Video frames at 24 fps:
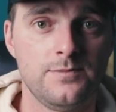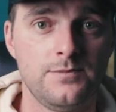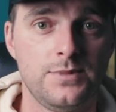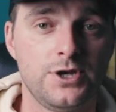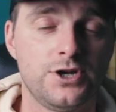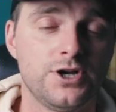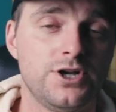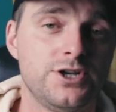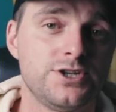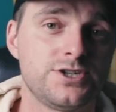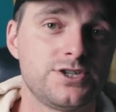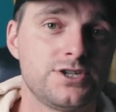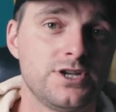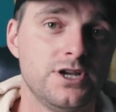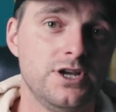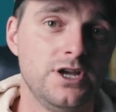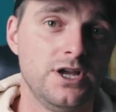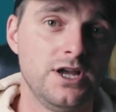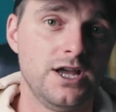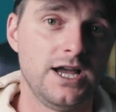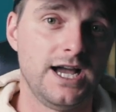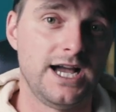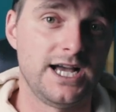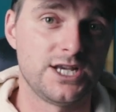because
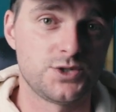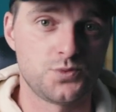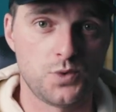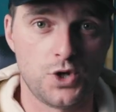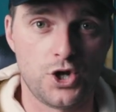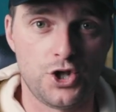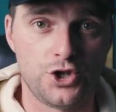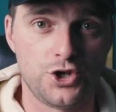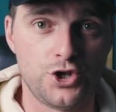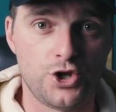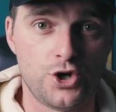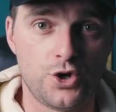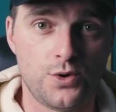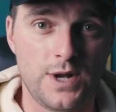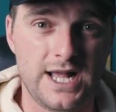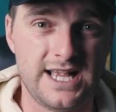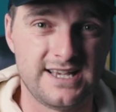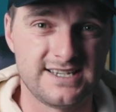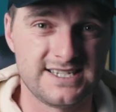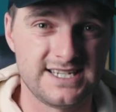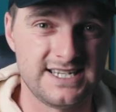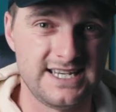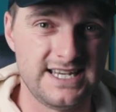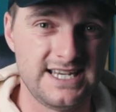as we all know,
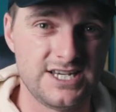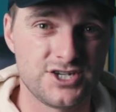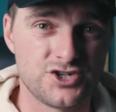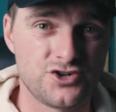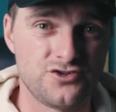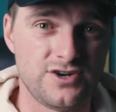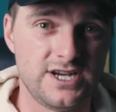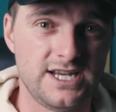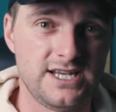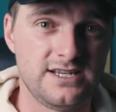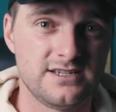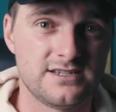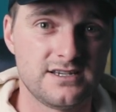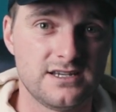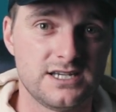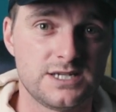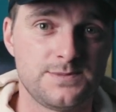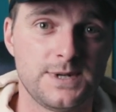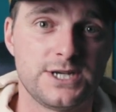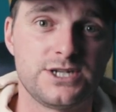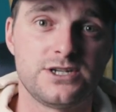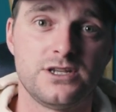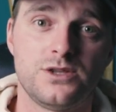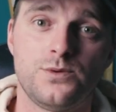LCD screens,
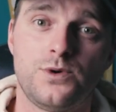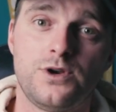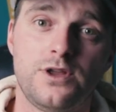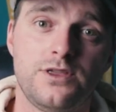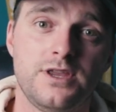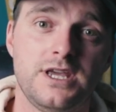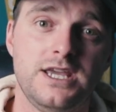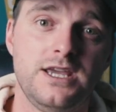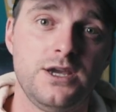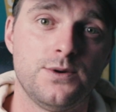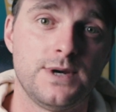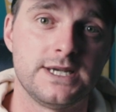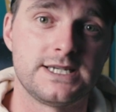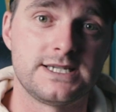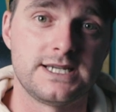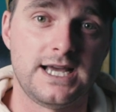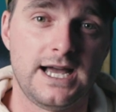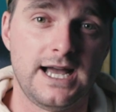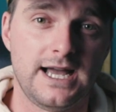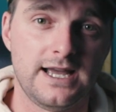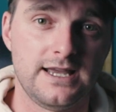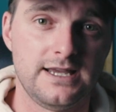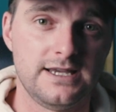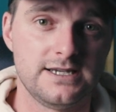especially the one on the
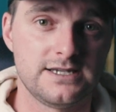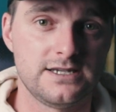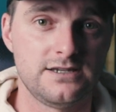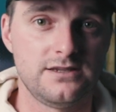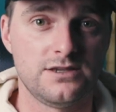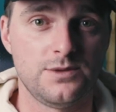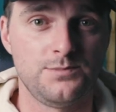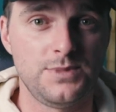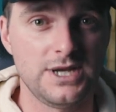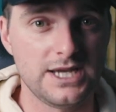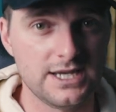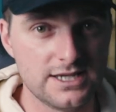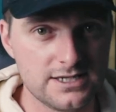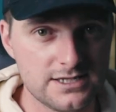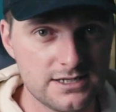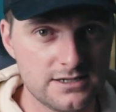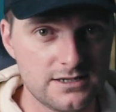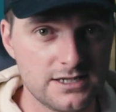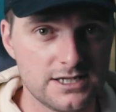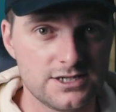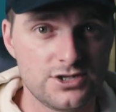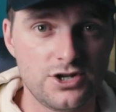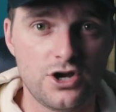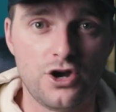EOS-R, isn't the
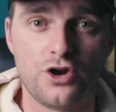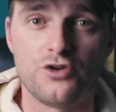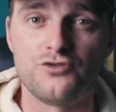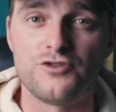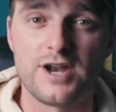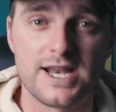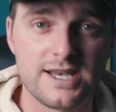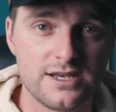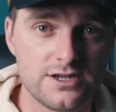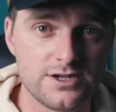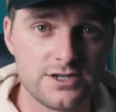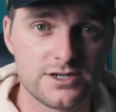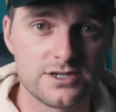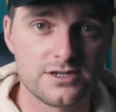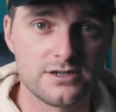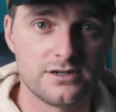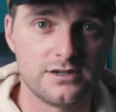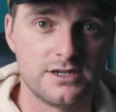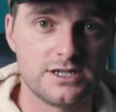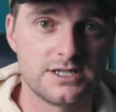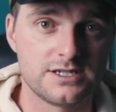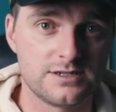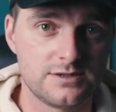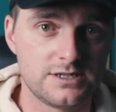biggest. It's not horrendous,
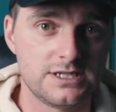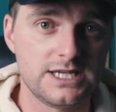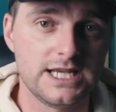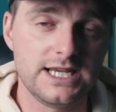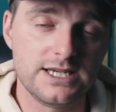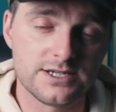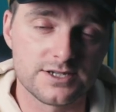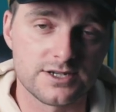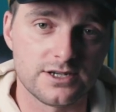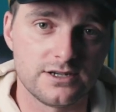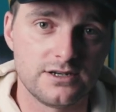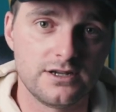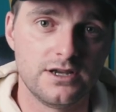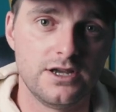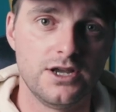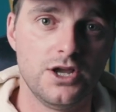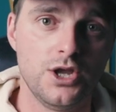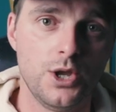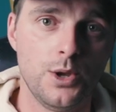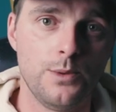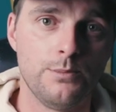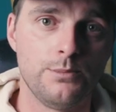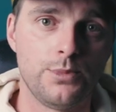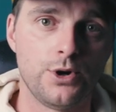it's decent,
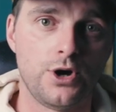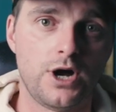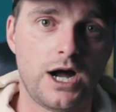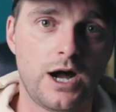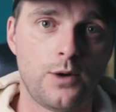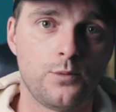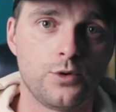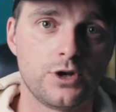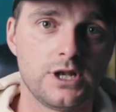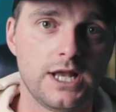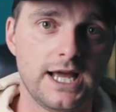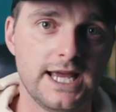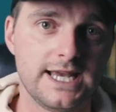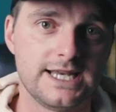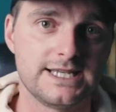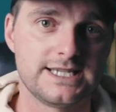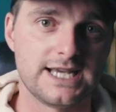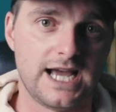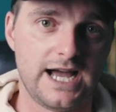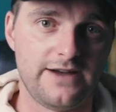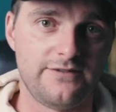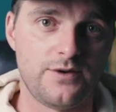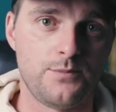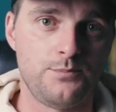but I would like
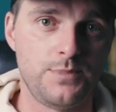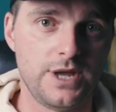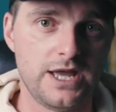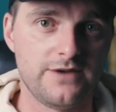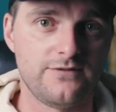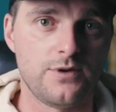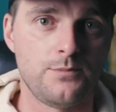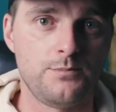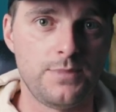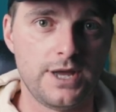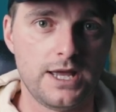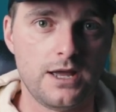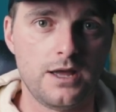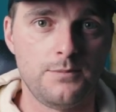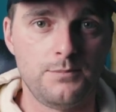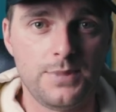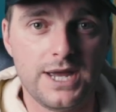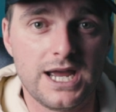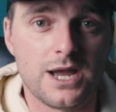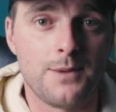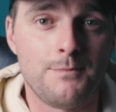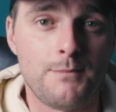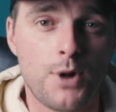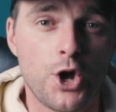to have a
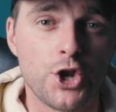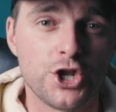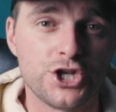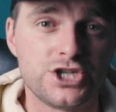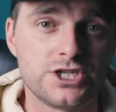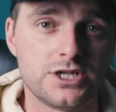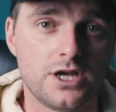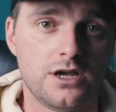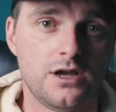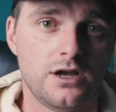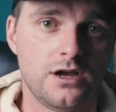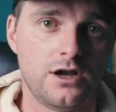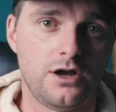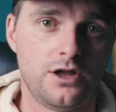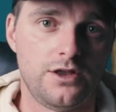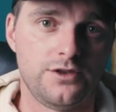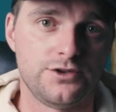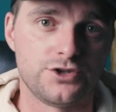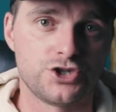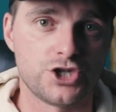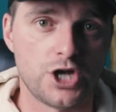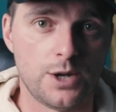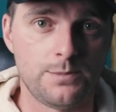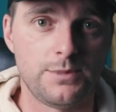bigger monitor
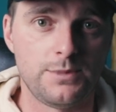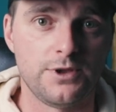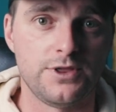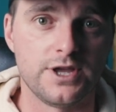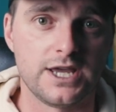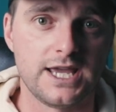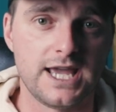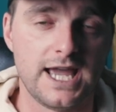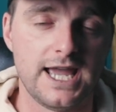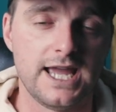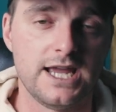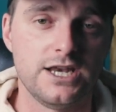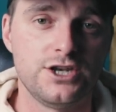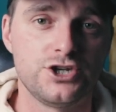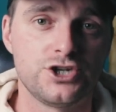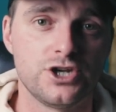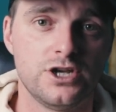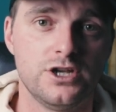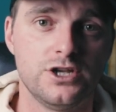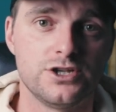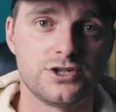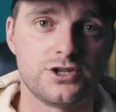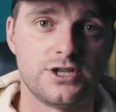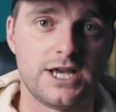on top of the cage
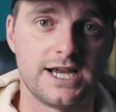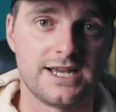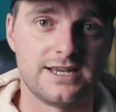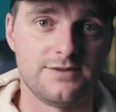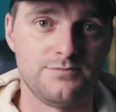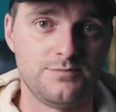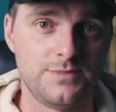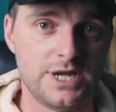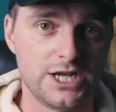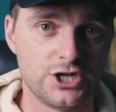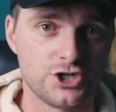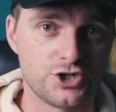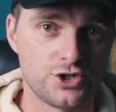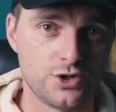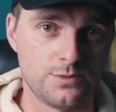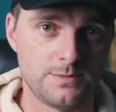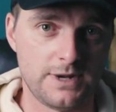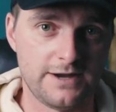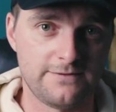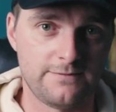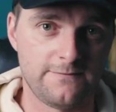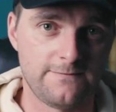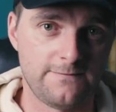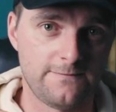so that I can make sure
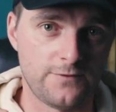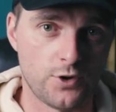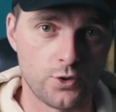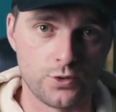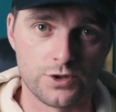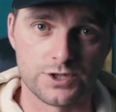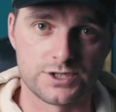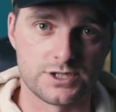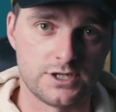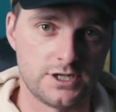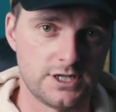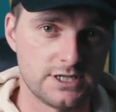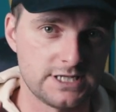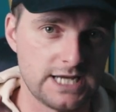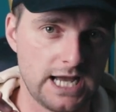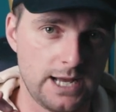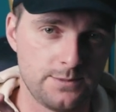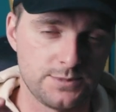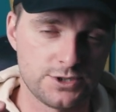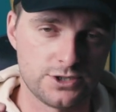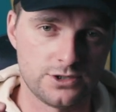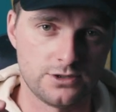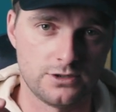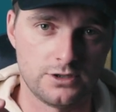my focusing is
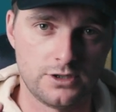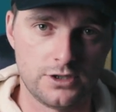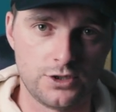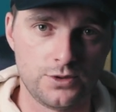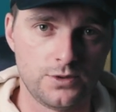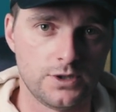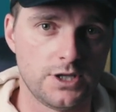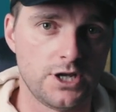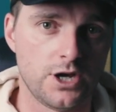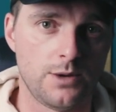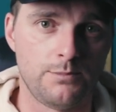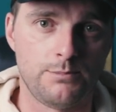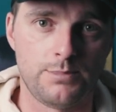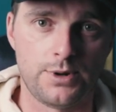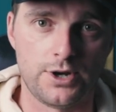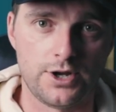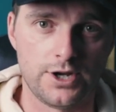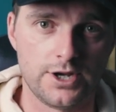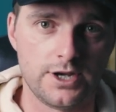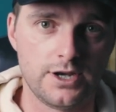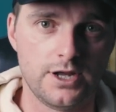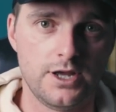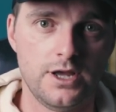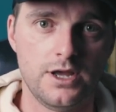absolutely on
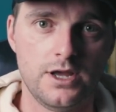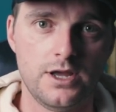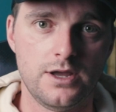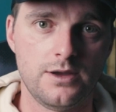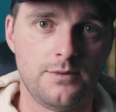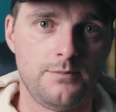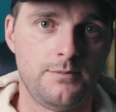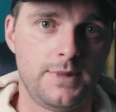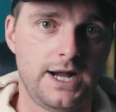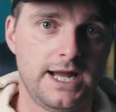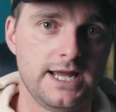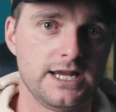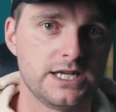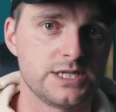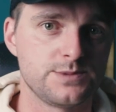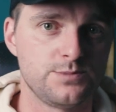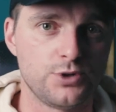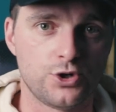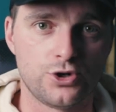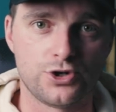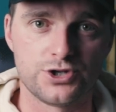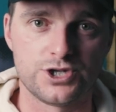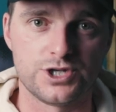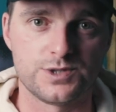point, my
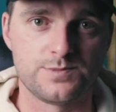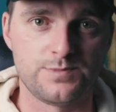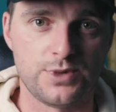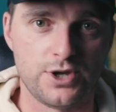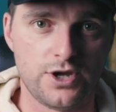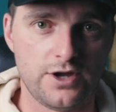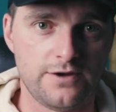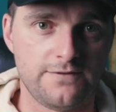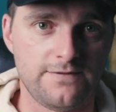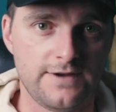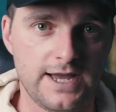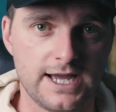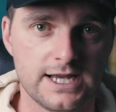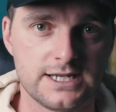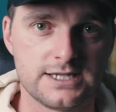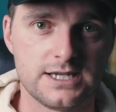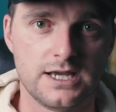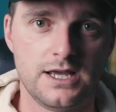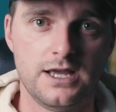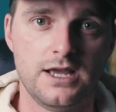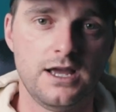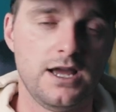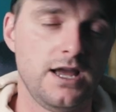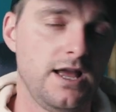exposure is perfect,
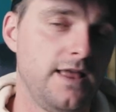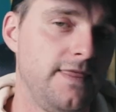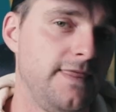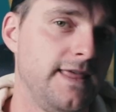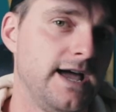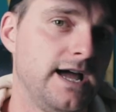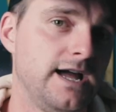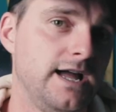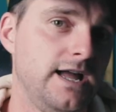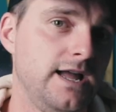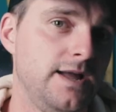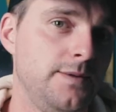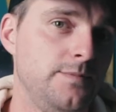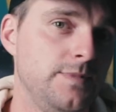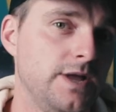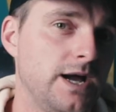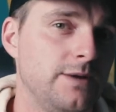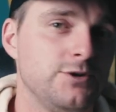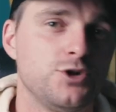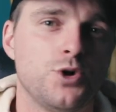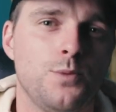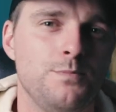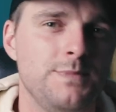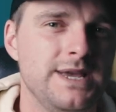and that
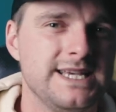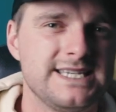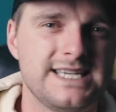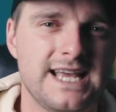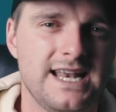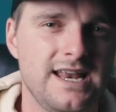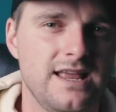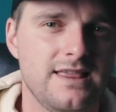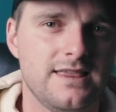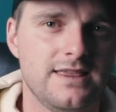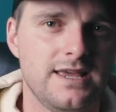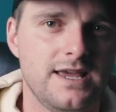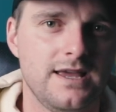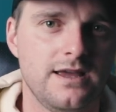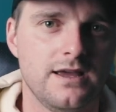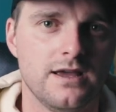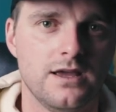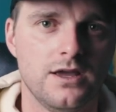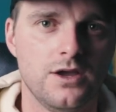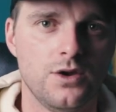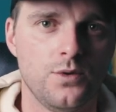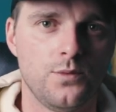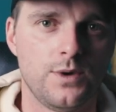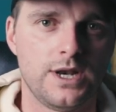I don't miss anything
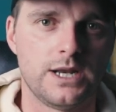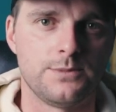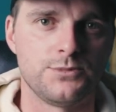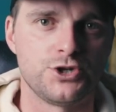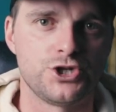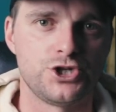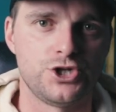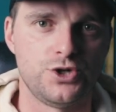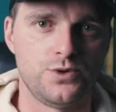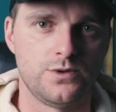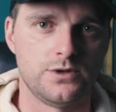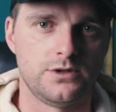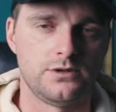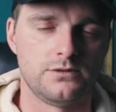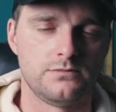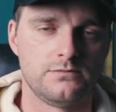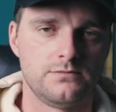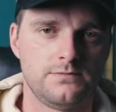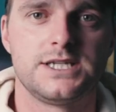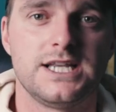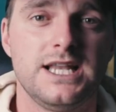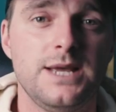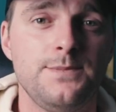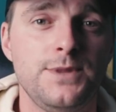when I'm shooting.
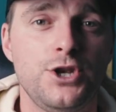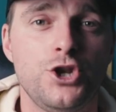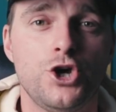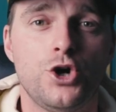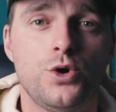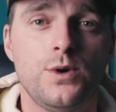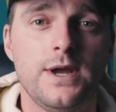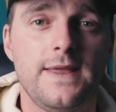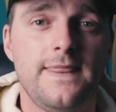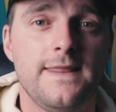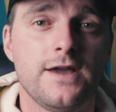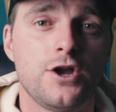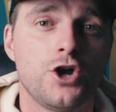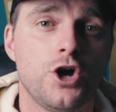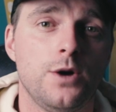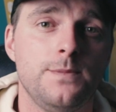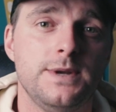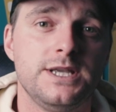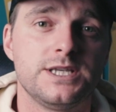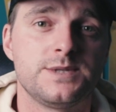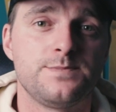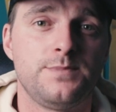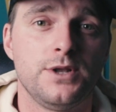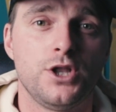So let me know in the
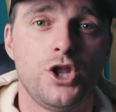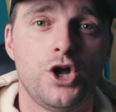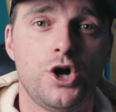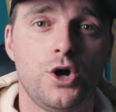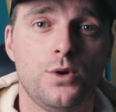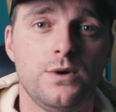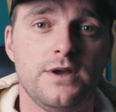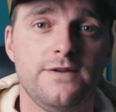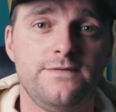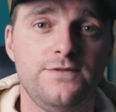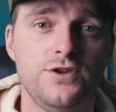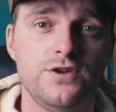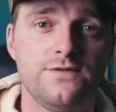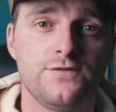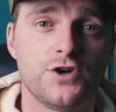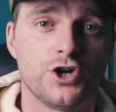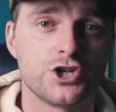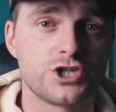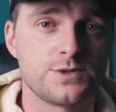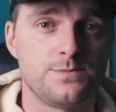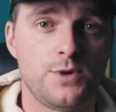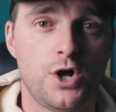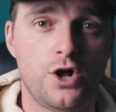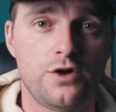comments below if you've got
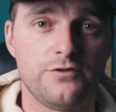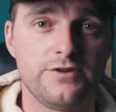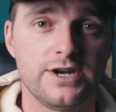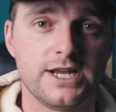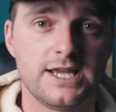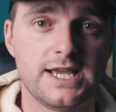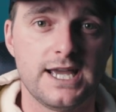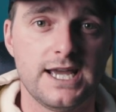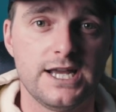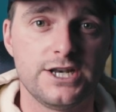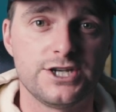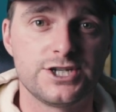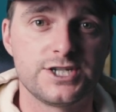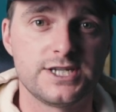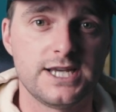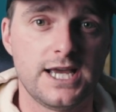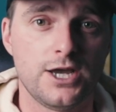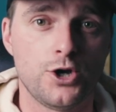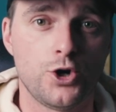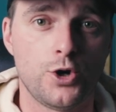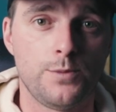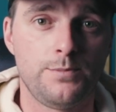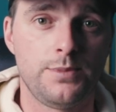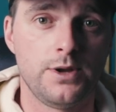a SmallRig Cage
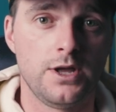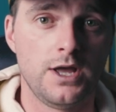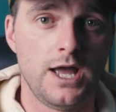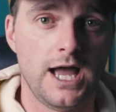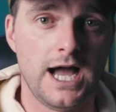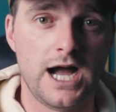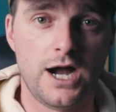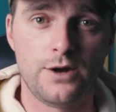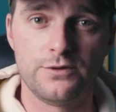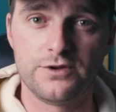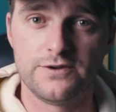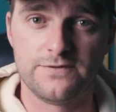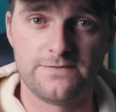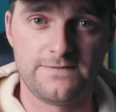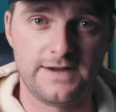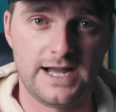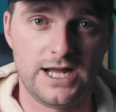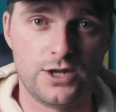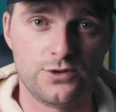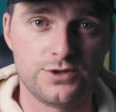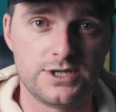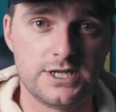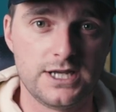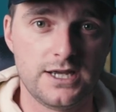set up, how you
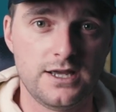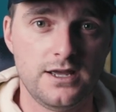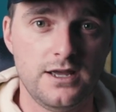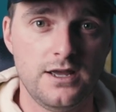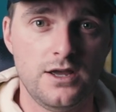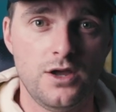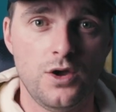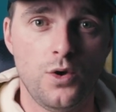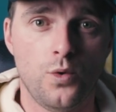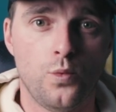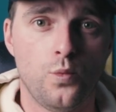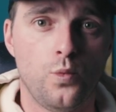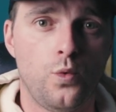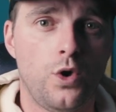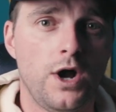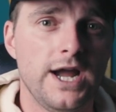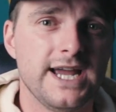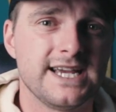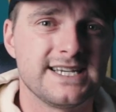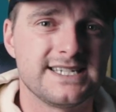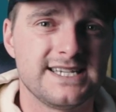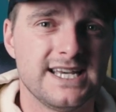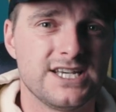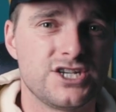found it, what
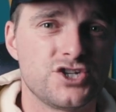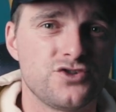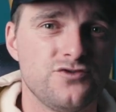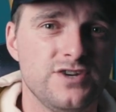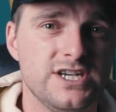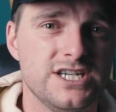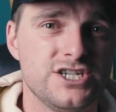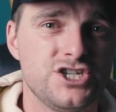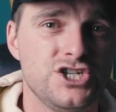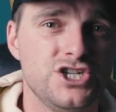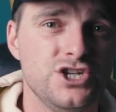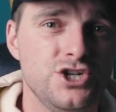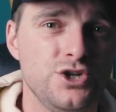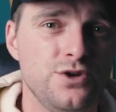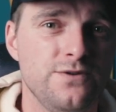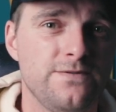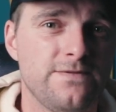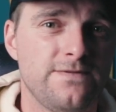accessories do you